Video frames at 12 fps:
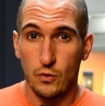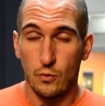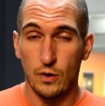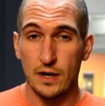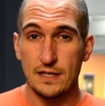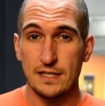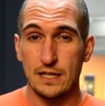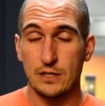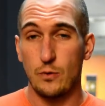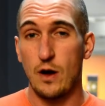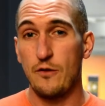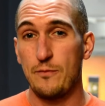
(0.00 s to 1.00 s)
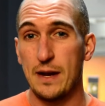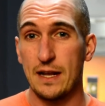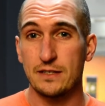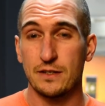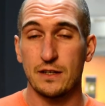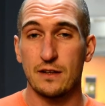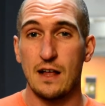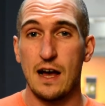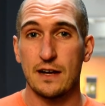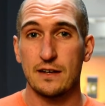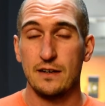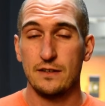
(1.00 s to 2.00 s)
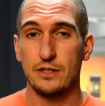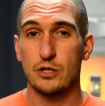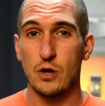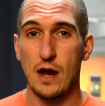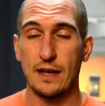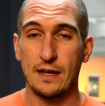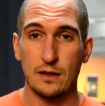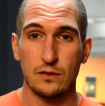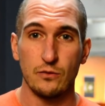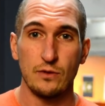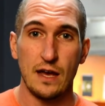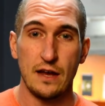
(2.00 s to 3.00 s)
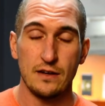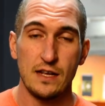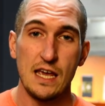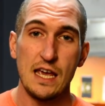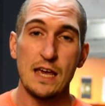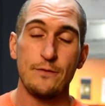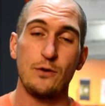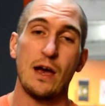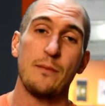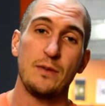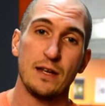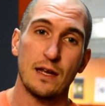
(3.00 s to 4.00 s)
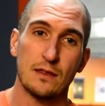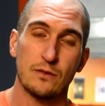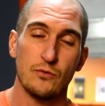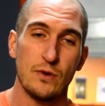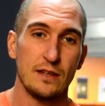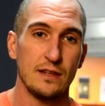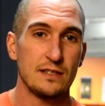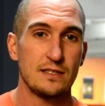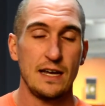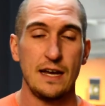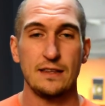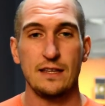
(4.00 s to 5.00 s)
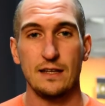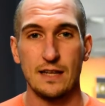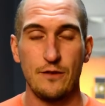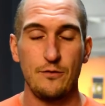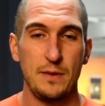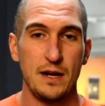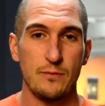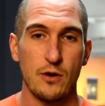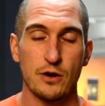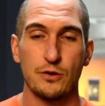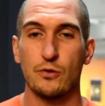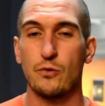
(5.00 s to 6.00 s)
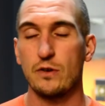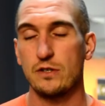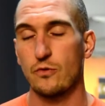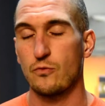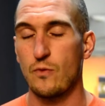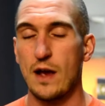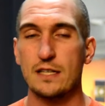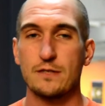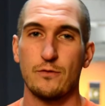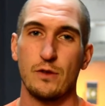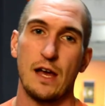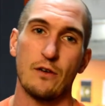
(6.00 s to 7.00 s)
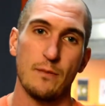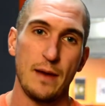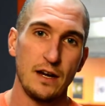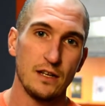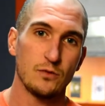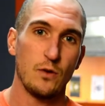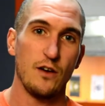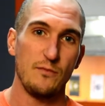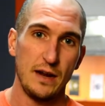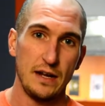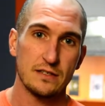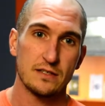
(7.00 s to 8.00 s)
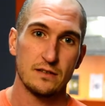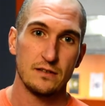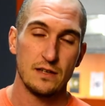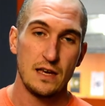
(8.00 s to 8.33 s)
We're gonna take 12 minutes on the clock to try and get through that. If you happen to get through it, let's say at the 11-minute mark, you're going to rest for that remaining 12 minutes.